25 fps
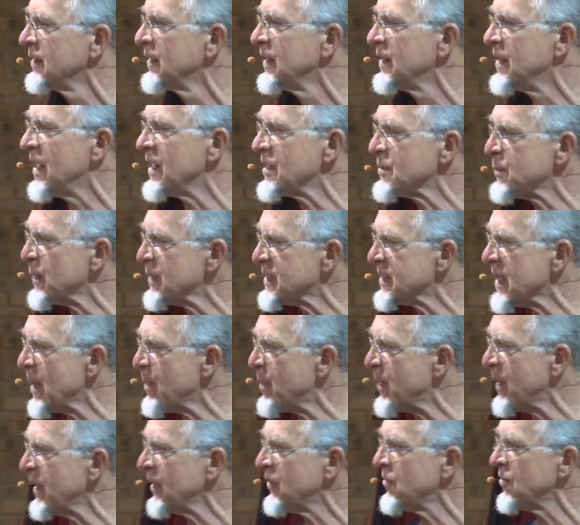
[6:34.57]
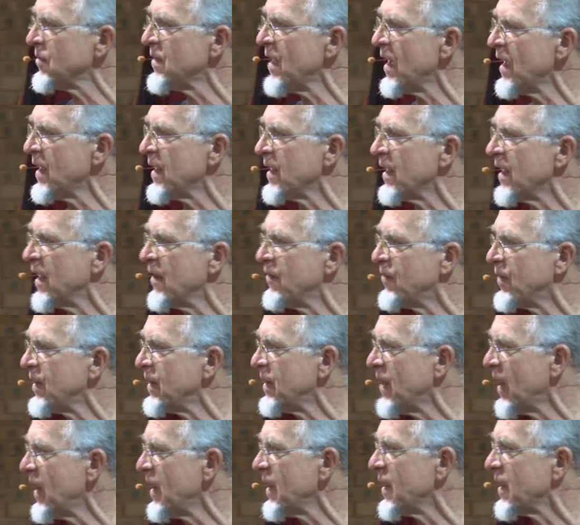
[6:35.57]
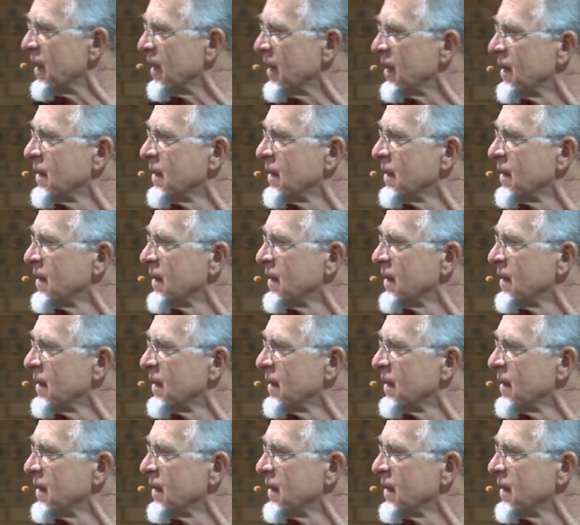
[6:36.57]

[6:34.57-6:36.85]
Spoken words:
That's what's happening today, every day.